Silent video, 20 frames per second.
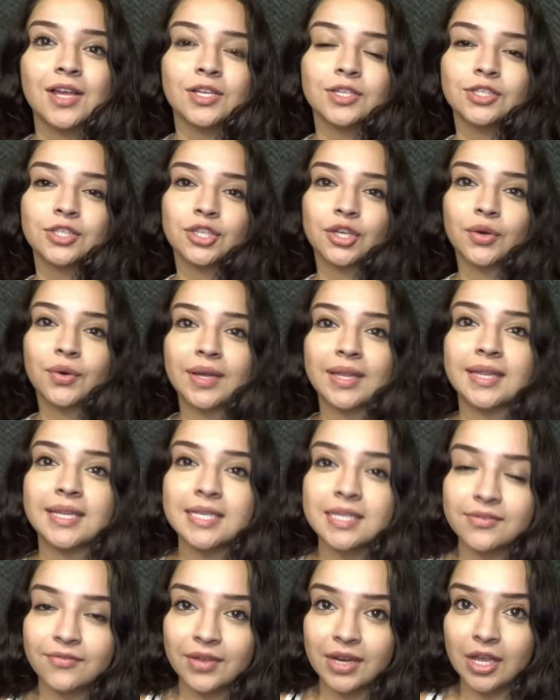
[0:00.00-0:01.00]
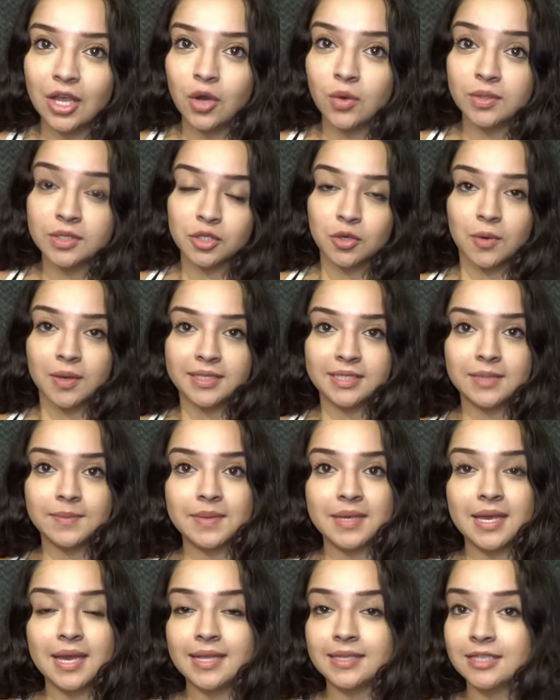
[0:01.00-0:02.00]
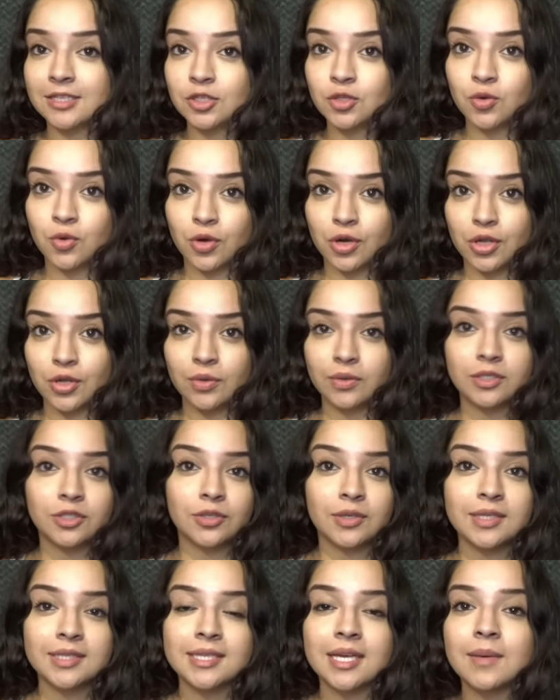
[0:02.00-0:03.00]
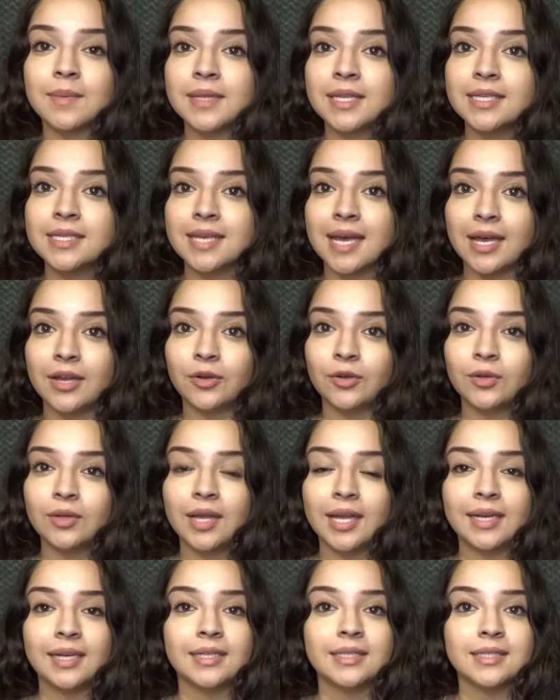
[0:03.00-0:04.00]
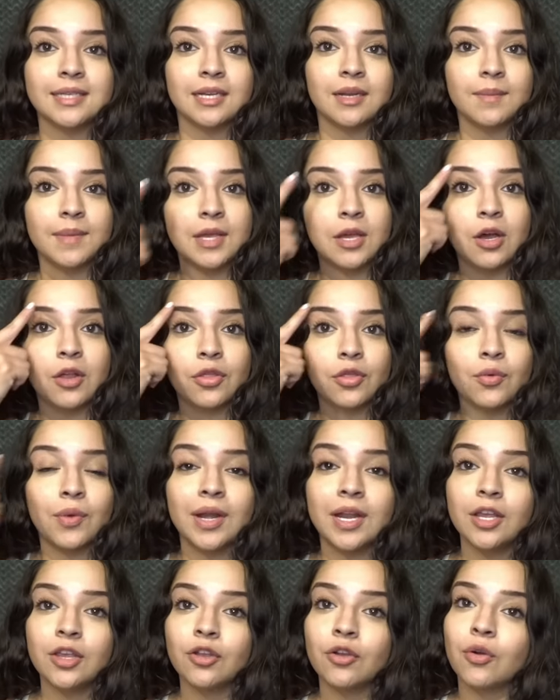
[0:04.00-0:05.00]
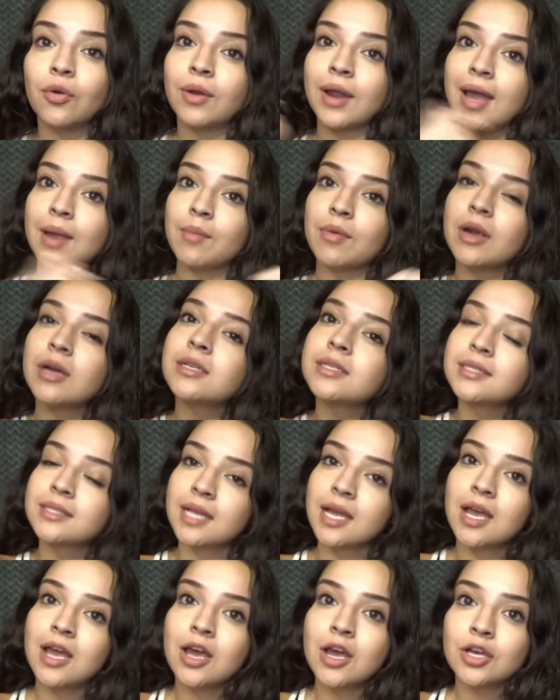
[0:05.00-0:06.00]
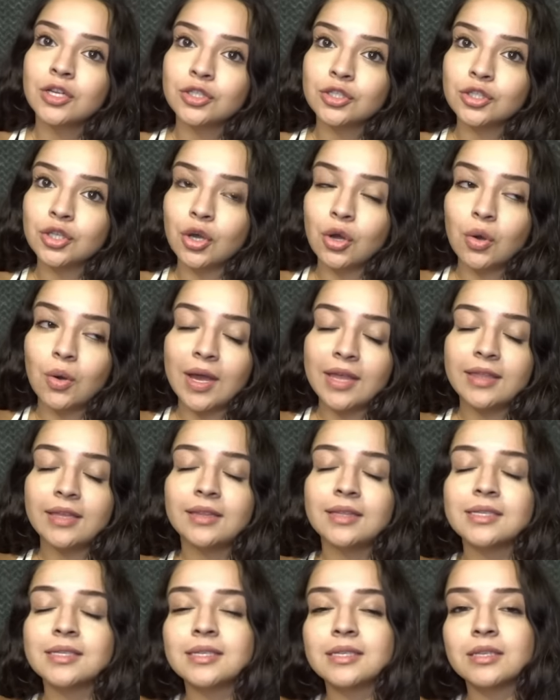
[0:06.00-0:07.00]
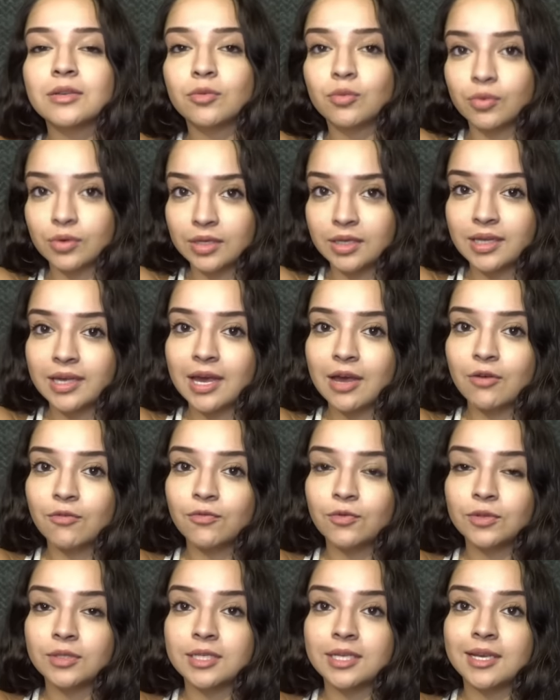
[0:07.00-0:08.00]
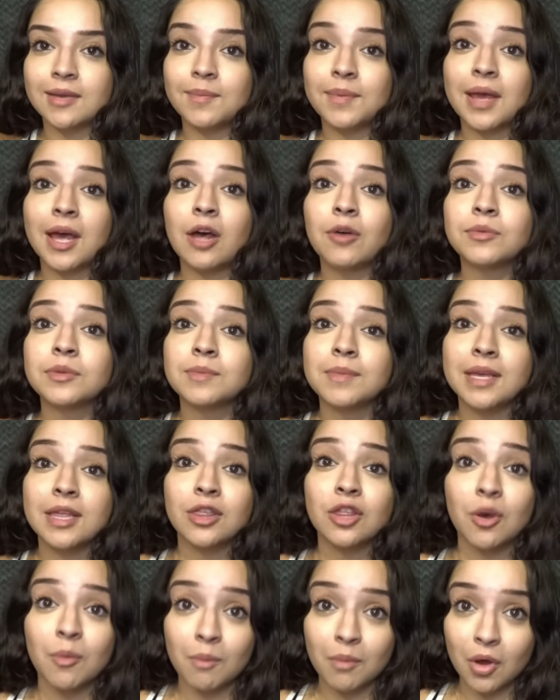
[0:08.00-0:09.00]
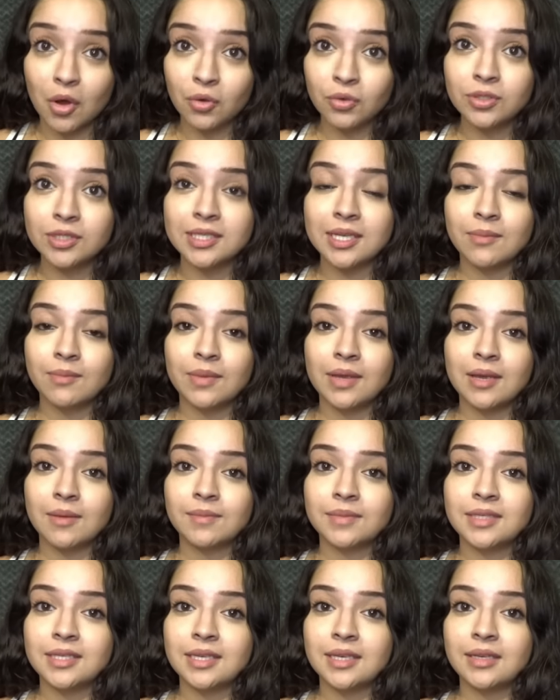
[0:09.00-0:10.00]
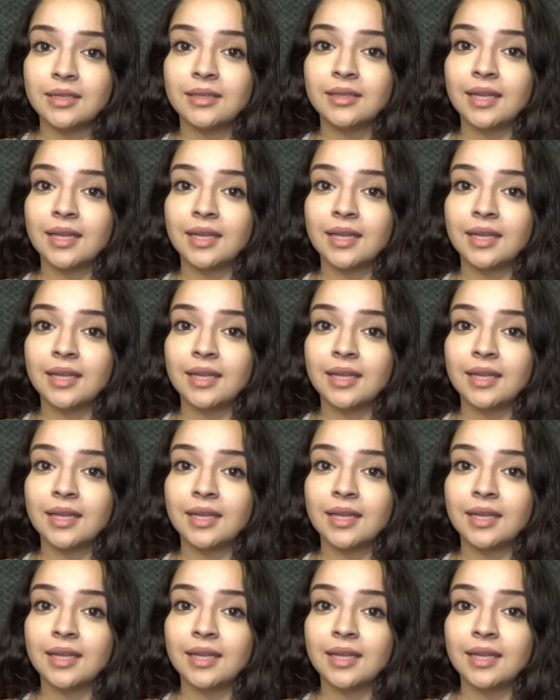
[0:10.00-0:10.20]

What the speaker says: So in this video, it's going to be a tutorial, as you can tell by the title, and it's going to be on threading your own eyebrows. So I think this is a really helpful tip. It helped me the most in BMT.